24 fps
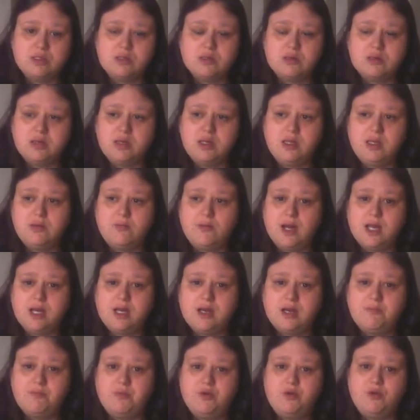Like the one
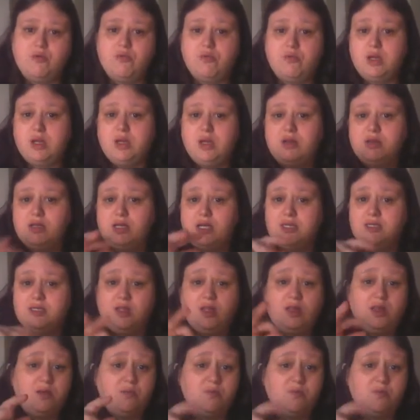I put on there yesterday